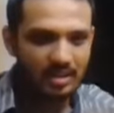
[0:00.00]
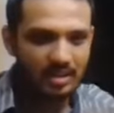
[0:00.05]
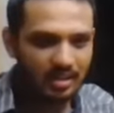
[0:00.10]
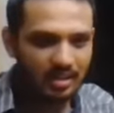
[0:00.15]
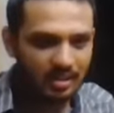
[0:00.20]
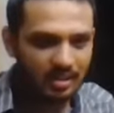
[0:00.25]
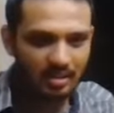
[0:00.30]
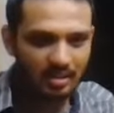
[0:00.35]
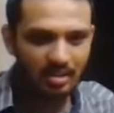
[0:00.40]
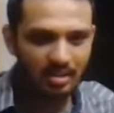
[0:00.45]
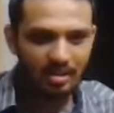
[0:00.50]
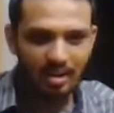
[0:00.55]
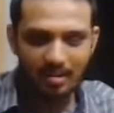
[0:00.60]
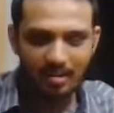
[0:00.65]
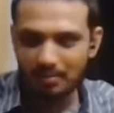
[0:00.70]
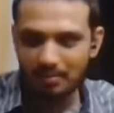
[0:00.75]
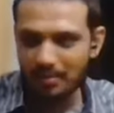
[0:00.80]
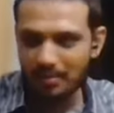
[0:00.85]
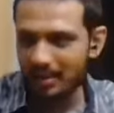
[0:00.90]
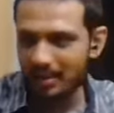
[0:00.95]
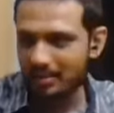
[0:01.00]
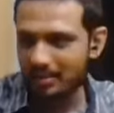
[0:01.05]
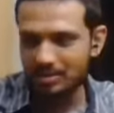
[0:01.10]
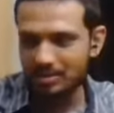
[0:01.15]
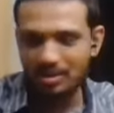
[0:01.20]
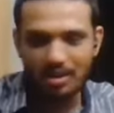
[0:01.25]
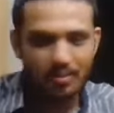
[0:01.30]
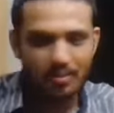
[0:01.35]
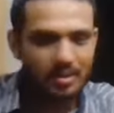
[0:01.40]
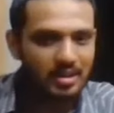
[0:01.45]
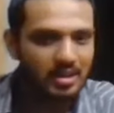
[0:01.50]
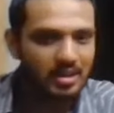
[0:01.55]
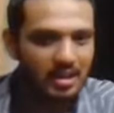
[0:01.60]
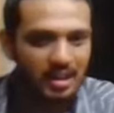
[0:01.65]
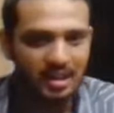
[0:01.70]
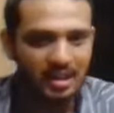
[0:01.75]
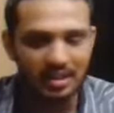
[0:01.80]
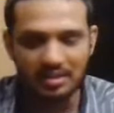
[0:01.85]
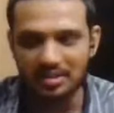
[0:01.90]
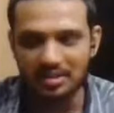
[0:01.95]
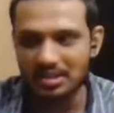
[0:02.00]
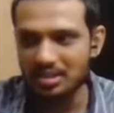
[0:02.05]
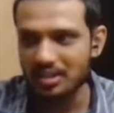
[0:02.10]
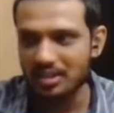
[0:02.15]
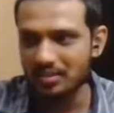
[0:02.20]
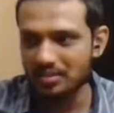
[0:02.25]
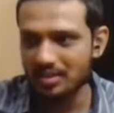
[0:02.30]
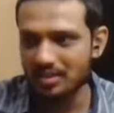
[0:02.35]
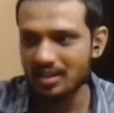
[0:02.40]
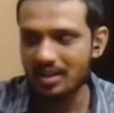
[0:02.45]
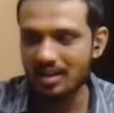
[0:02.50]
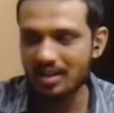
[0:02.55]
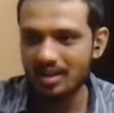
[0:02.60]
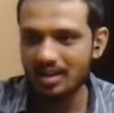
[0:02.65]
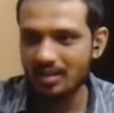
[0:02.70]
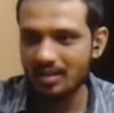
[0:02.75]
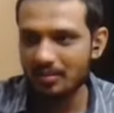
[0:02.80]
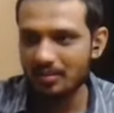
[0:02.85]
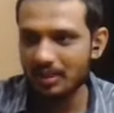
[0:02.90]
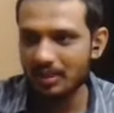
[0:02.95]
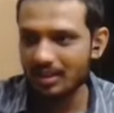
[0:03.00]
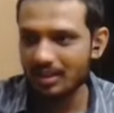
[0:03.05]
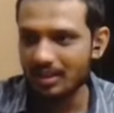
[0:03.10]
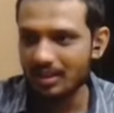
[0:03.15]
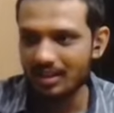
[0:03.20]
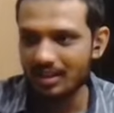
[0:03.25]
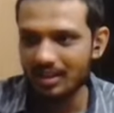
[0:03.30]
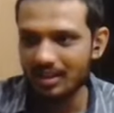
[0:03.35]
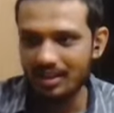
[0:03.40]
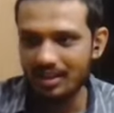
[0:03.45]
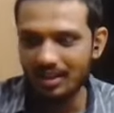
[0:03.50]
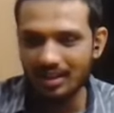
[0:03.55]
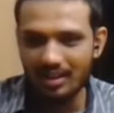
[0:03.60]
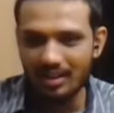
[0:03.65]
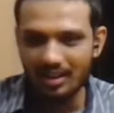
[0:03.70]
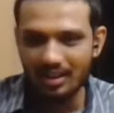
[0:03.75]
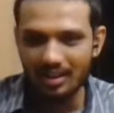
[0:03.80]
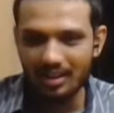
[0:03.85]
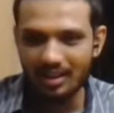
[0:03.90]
very very uh, complex geometry and other stuffs but